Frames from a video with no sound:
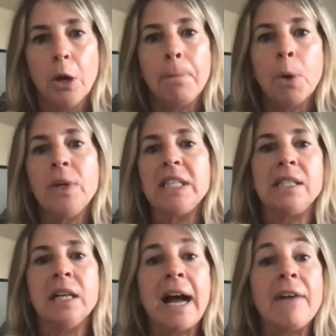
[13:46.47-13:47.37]
but we
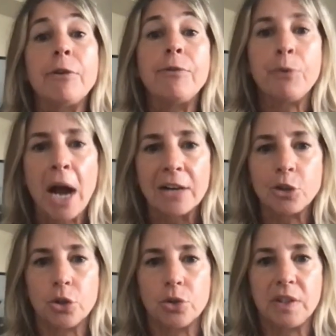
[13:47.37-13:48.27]
still have a
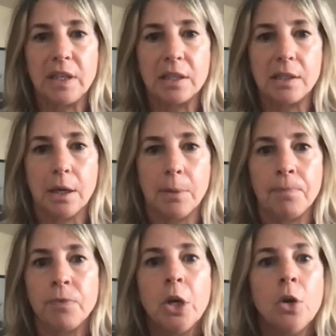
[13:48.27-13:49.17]
fractured
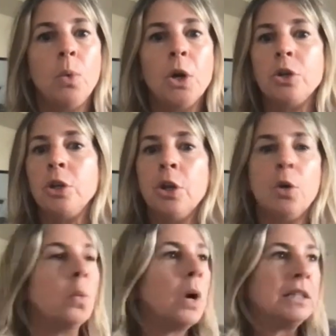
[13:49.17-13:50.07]
system where, you know,